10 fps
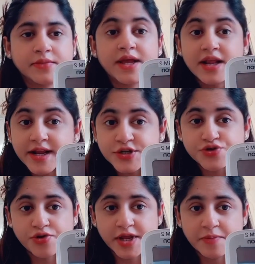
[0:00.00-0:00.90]

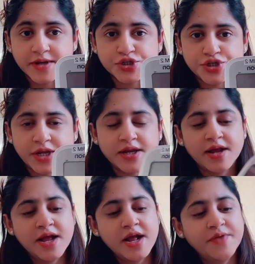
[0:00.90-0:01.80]
electronic machine,
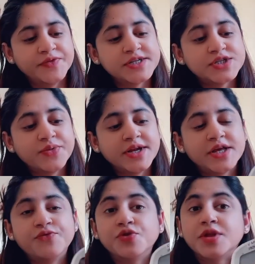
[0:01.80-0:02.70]
this will
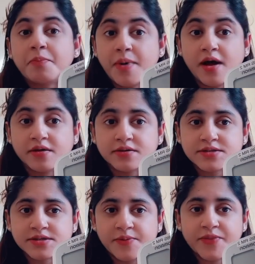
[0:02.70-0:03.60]
give you the
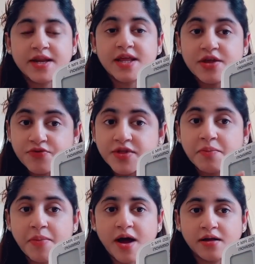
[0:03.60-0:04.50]
pulse. And if the
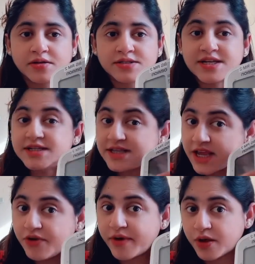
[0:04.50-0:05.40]
pulse is
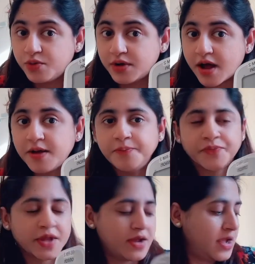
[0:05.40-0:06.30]
irregular,
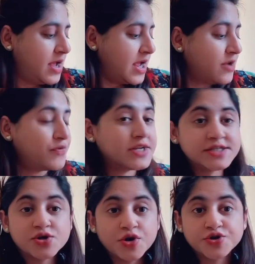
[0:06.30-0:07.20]
if it
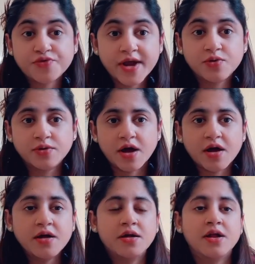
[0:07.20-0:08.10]
is not
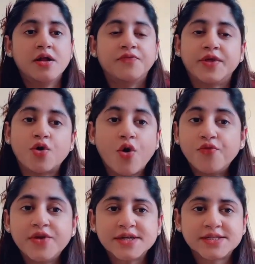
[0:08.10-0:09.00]
regular, then
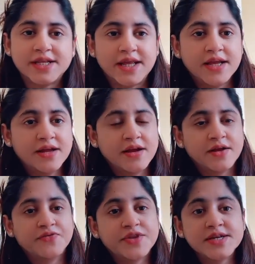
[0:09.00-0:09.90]
obviously
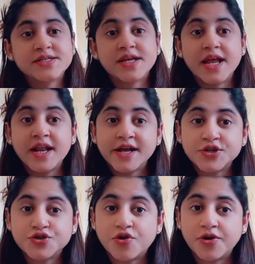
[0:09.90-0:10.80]
this
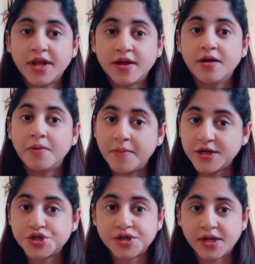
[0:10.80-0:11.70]
electronic
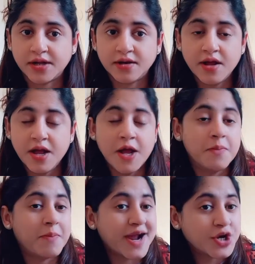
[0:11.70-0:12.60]
machine
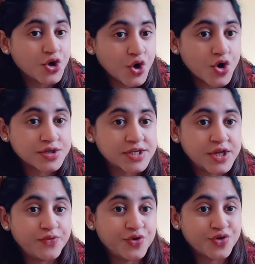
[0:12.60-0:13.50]
might not
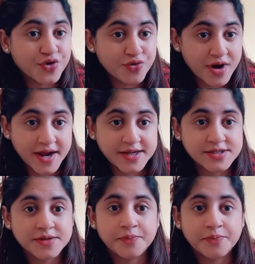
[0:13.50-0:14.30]
give you the right